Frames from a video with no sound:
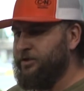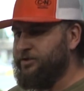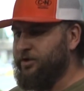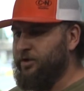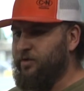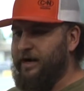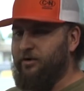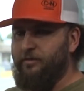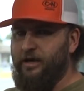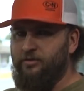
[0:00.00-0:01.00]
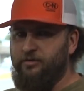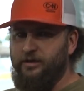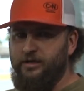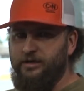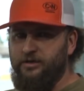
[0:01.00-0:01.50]
So our mantle
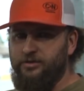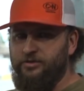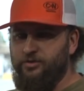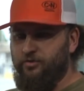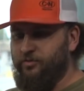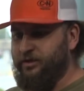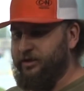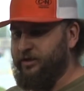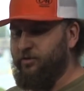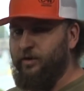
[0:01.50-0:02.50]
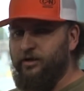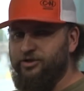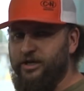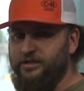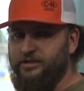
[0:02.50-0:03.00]
is really well
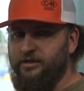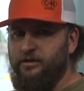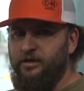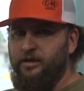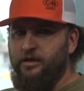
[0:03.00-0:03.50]
adjusted